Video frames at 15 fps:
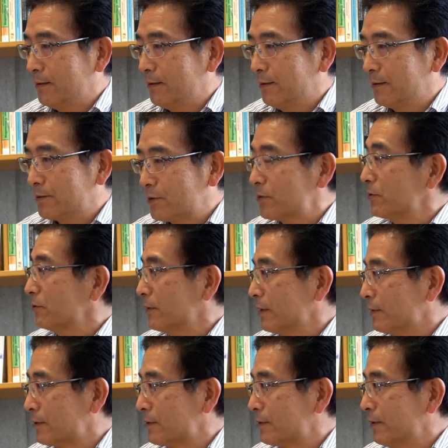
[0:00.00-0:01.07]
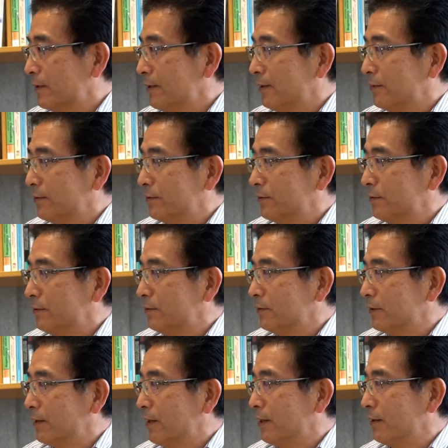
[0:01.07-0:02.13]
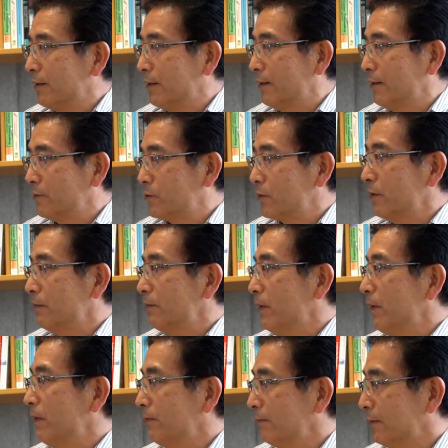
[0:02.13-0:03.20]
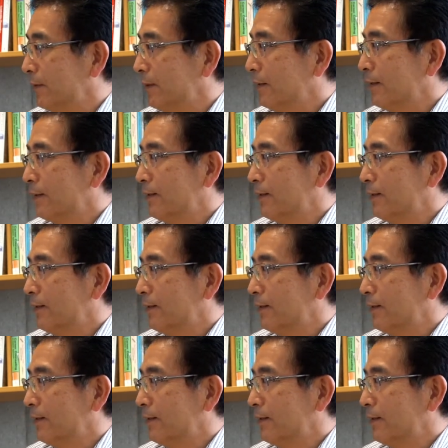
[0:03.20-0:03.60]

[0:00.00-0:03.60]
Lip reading: the students who get the job offer,